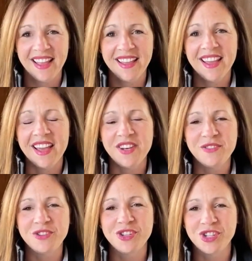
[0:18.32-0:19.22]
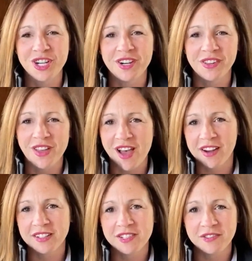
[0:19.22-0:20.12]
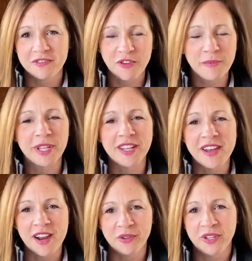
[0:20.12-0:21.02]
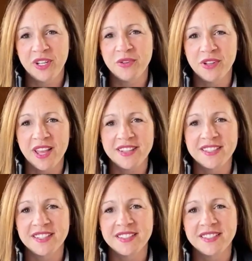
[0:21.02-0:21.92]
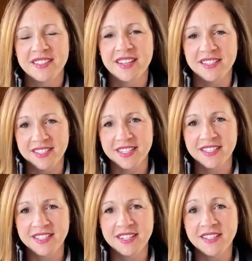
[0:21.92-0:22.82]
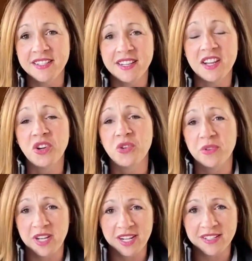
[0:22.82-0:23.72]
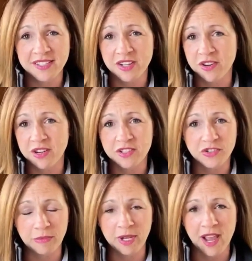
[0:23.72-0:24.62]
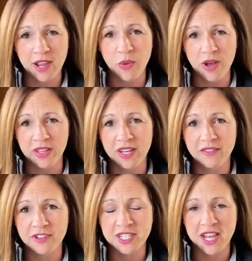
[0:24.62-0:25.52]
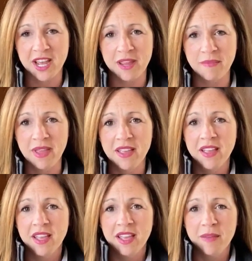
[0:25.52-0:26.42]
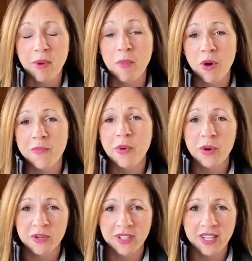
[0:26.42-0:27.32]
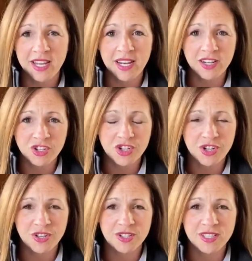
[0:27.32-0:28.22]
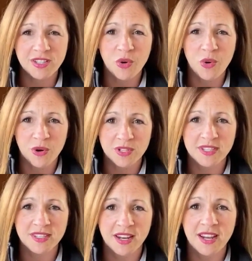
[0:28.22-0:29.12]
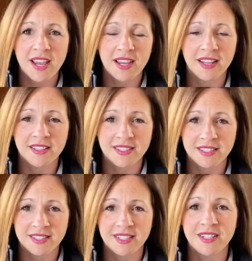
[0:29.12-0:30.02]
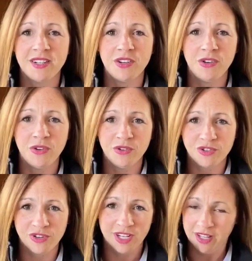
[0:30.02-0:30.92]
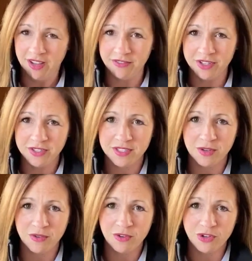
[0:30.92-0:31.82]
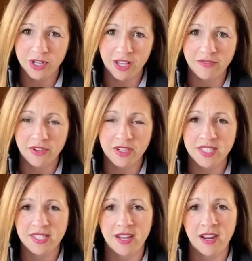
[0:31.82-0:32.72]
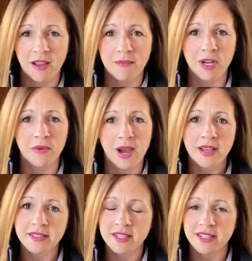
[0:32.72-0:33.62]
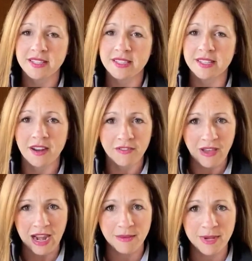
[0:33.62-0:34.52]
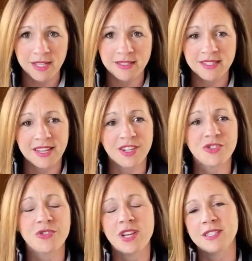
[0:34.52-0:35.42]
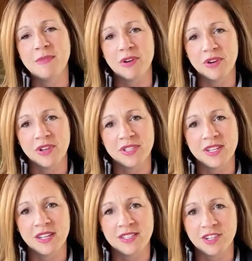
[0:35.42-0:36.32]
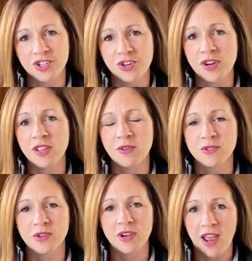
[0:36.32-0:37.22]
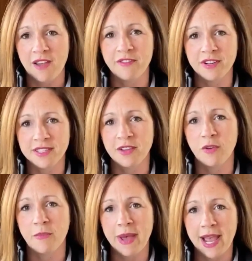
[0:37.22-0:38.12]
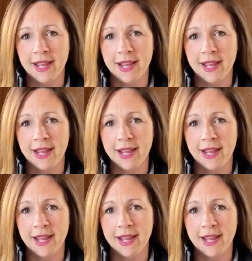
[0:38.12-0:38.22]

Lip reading: A nutrition locked formula not only utilizes consistent ingredients that are extremely high quality every time, but more importantly, it ensures the horse is going to get consistent nutrient levels. So nutrient levels, think amino acids, think vitamins, think trace minerals, and it's ensuring those are in every single bag.